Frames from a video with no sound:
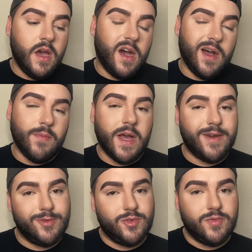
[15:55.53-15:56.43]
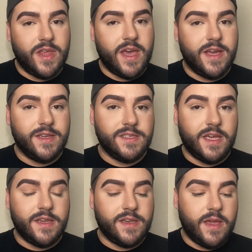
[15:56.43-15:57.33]
I don't do that on a
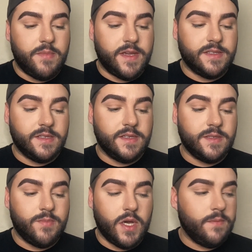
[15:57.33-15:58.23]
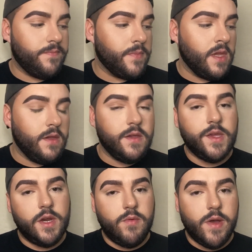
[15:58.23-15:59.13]
day-to-day basis, but
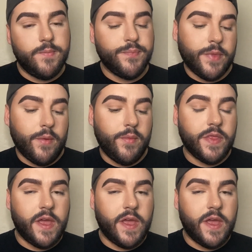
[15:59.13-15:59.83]
you know what? What the